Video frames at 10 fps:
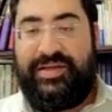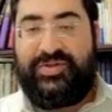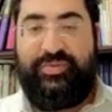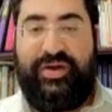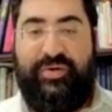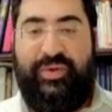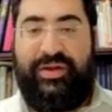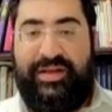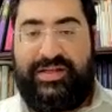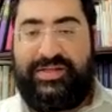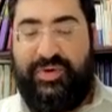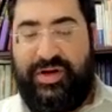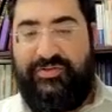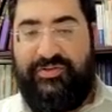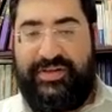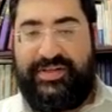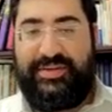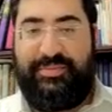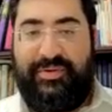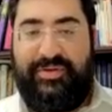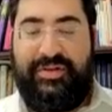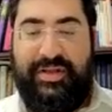zomem witness. What? Very simple.